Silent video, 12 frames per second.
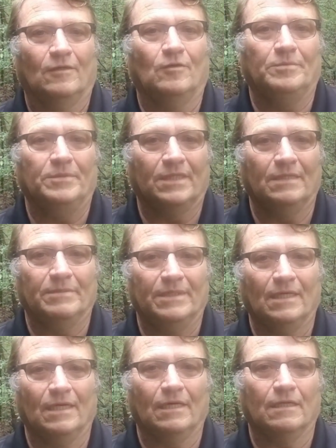hope you're keeping
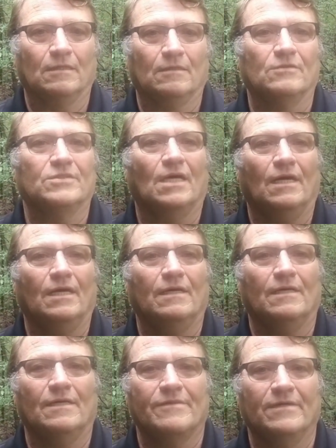a close
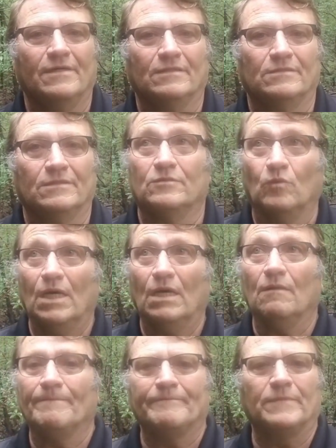eye on things as
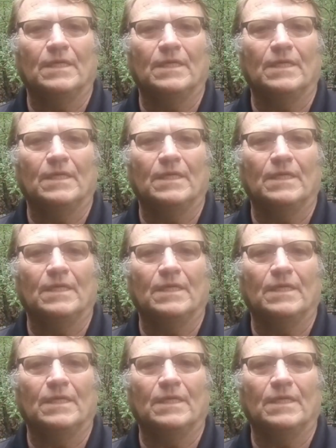well.